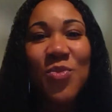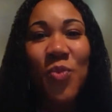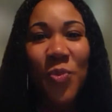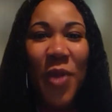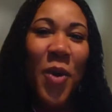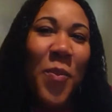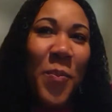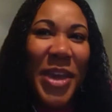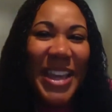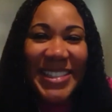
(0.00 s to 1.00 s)
like
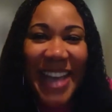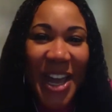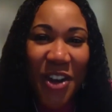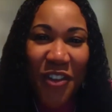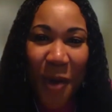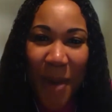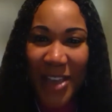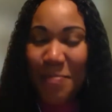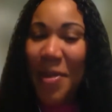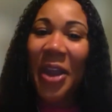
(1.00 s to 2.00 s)
be inside of all
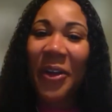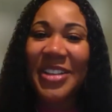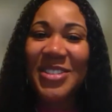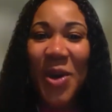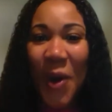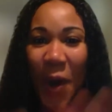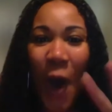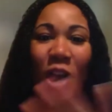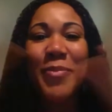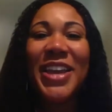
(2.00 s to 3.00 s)

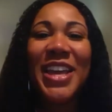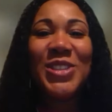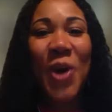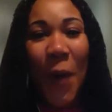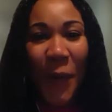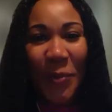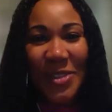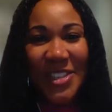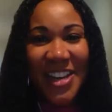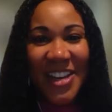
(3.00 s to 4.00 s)
of my kids'
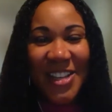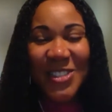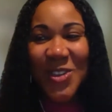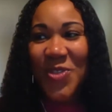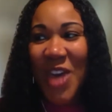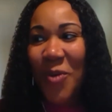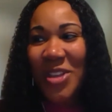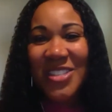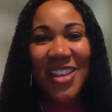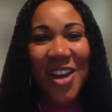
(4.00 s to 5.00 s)
homes. So that
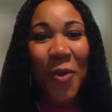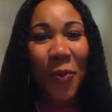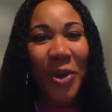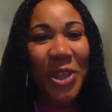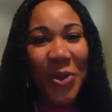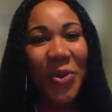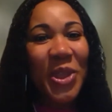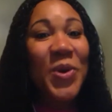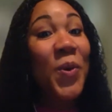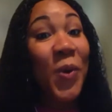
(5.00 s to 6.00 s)
was a really,
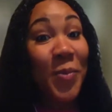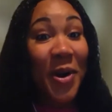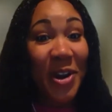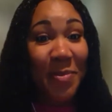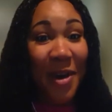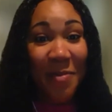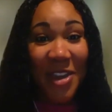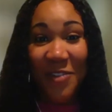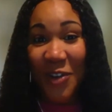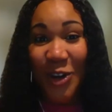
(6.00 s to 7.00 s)
really cool part about
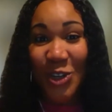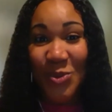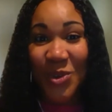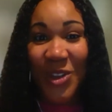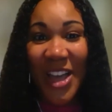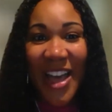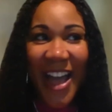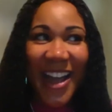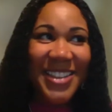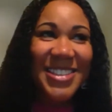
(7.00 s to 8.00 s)
being virtual. I
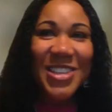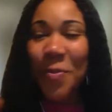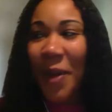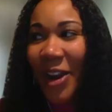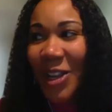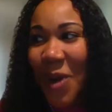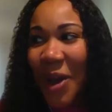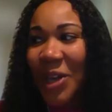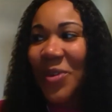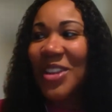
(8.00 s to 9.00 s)
got to see their parents
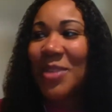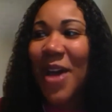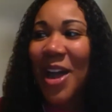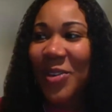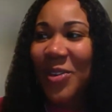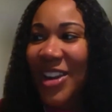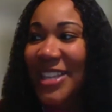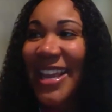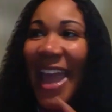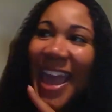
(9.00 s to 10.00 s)
walking around in the background and
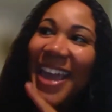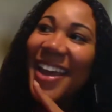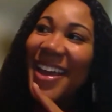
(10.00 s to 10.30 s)
say, hey,